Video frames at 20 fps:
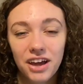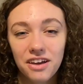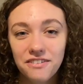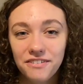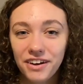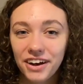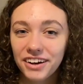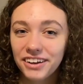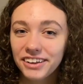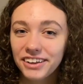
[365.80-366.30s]
I
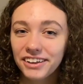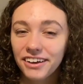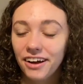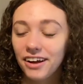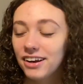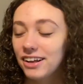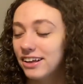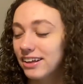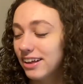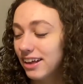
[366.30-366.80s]
finally got
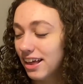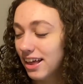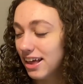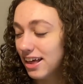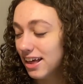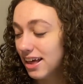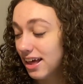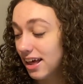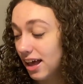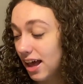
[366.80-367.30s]
it.
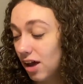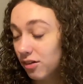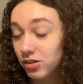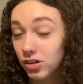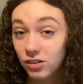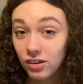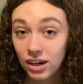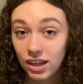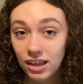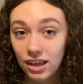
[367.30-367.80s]
Have
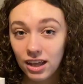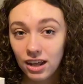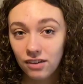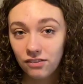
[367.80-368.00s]
not read it yet.